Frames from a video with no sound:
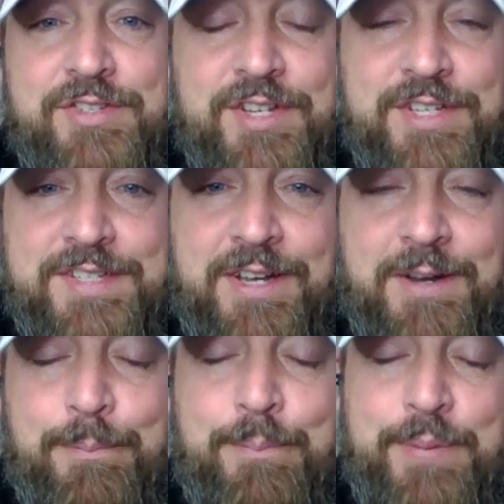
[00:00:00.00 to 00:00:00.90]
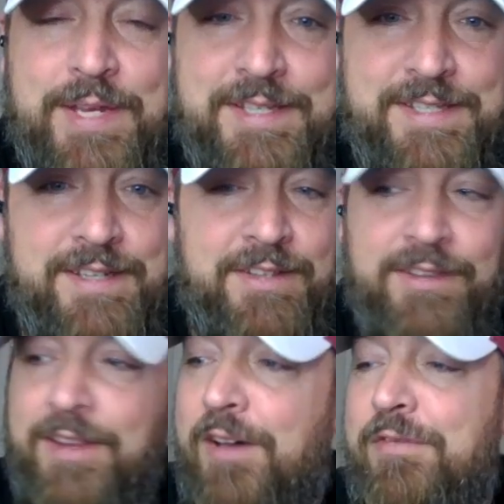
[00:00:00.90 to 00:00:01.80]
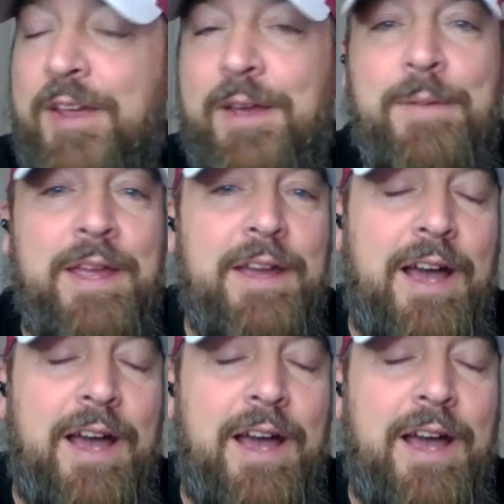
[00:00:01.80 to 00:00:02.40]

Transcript: just a beast. Love him.